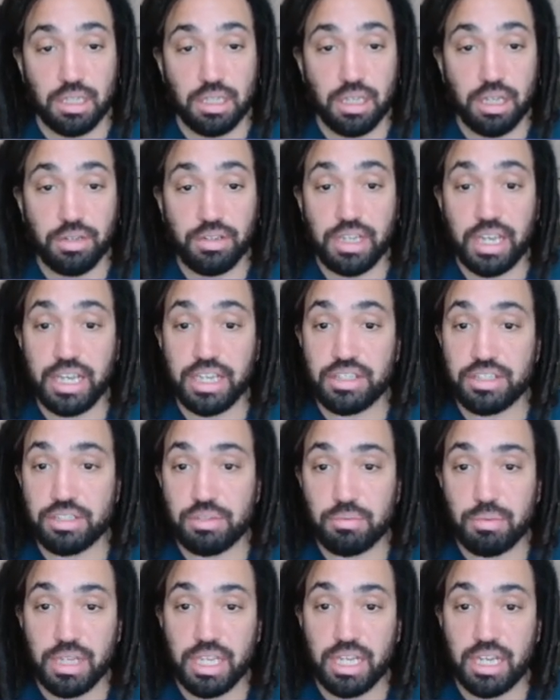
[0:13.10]
Okay, so
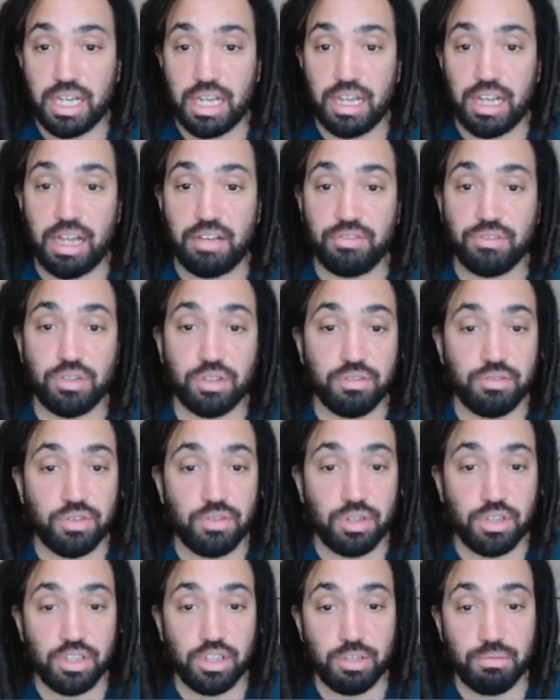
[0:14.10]
we have got the
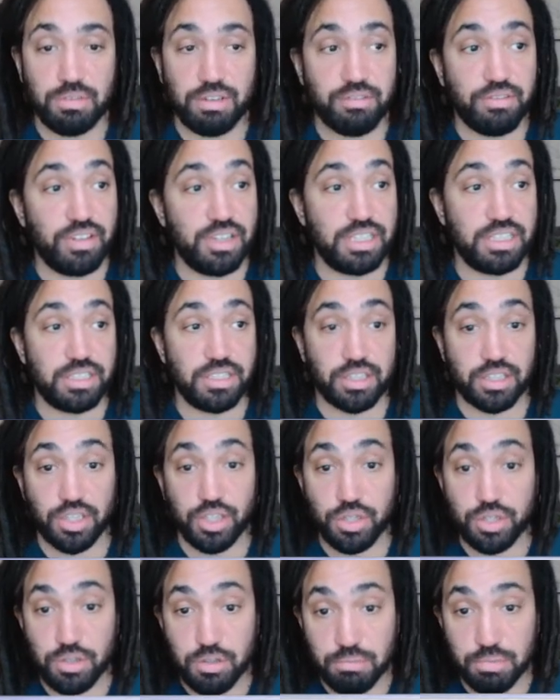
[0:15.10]
volume of this is a
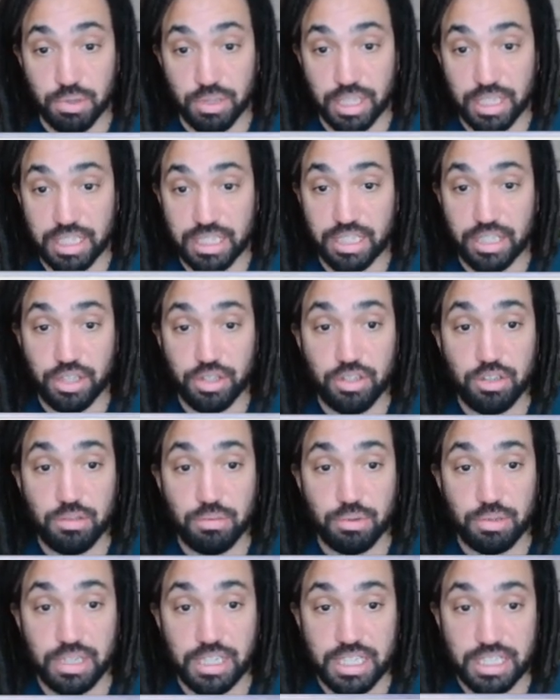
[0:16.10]
cuboid, and a
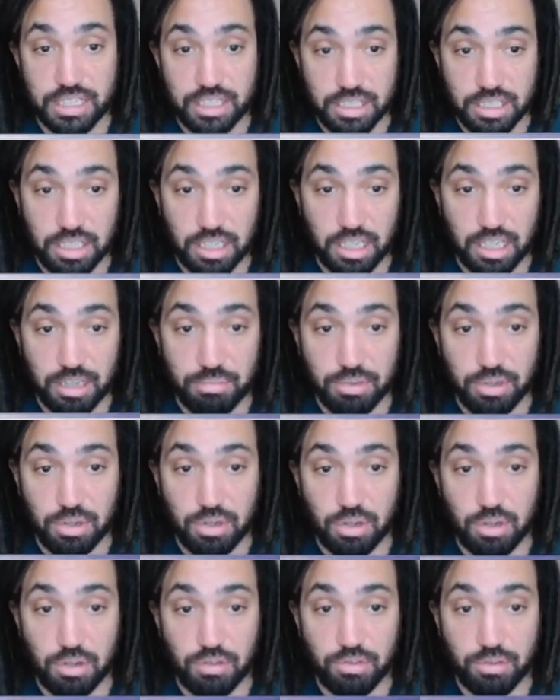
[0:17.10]
cuboid is a type
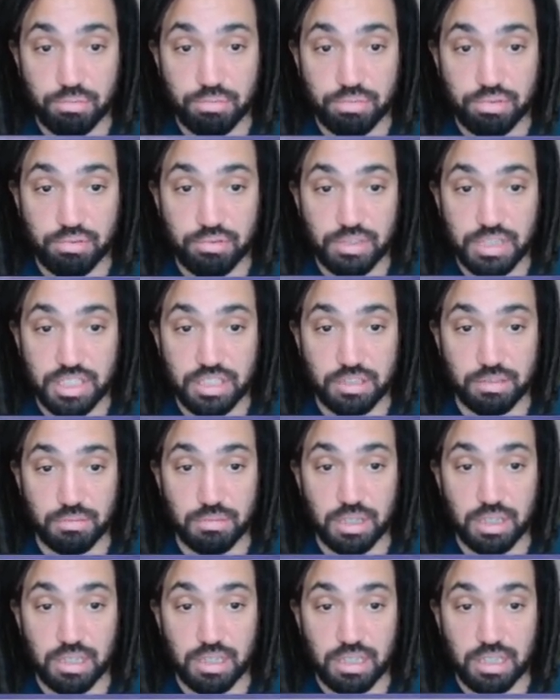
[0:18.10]
of prism.
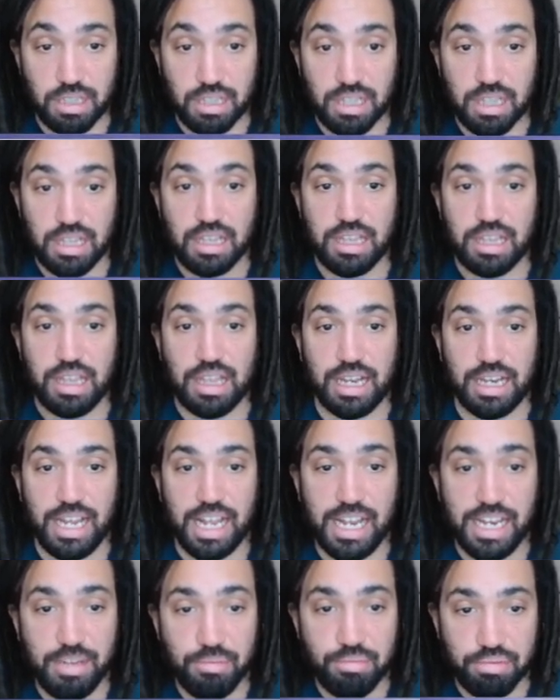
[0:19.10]
And
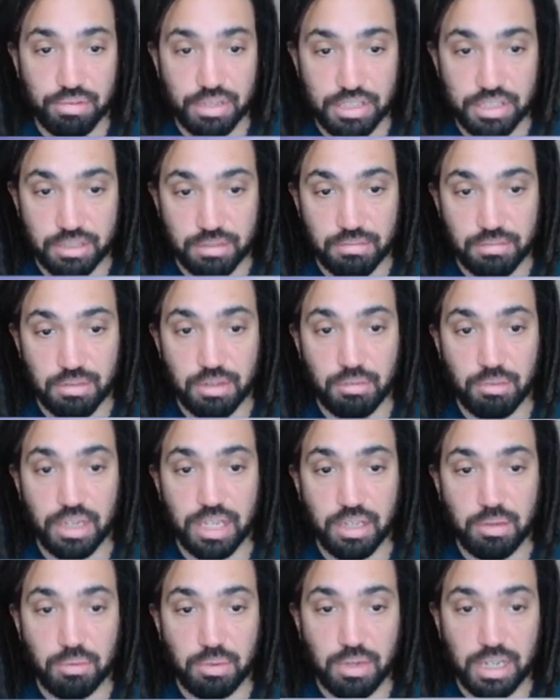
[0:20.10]
any prism, we
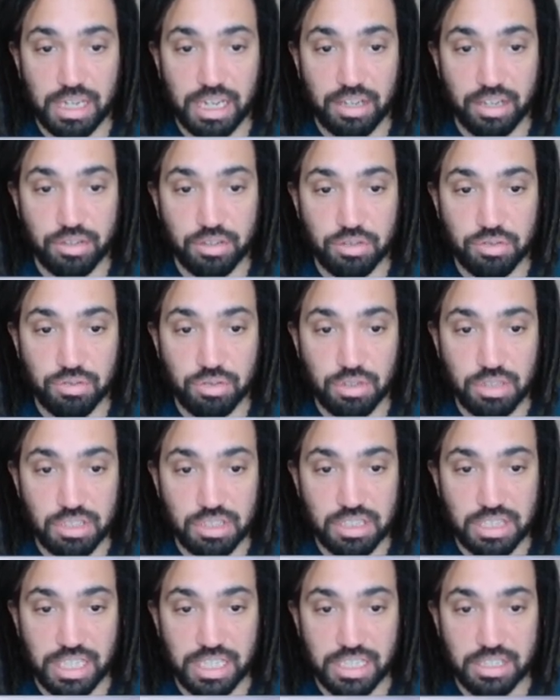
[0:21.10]
can work out the
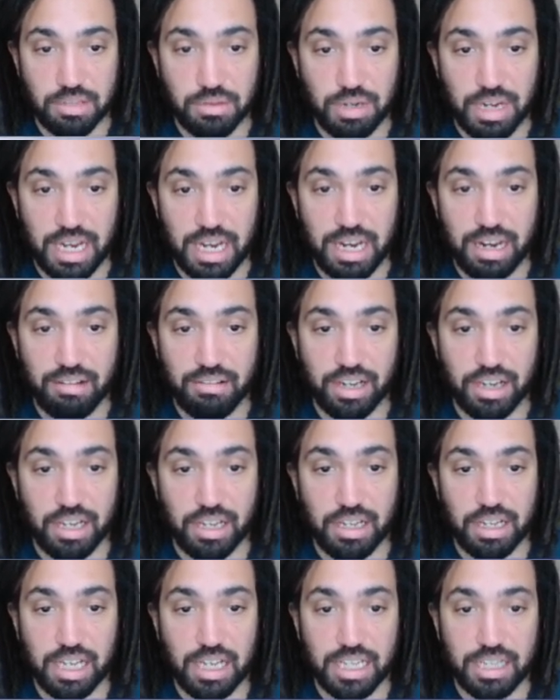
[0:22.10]
cross-sectional
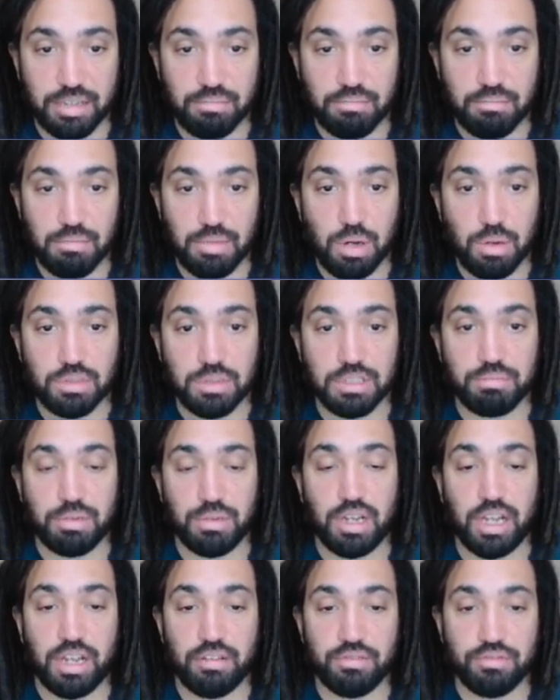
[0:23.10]
area and then
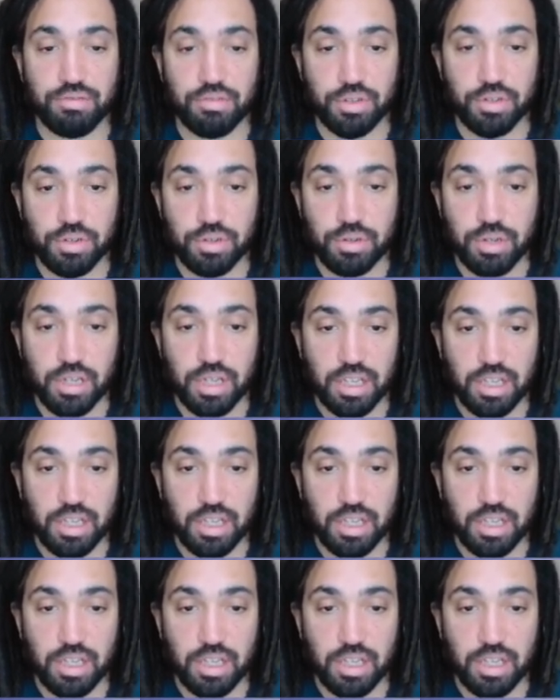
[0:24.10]
multiply it through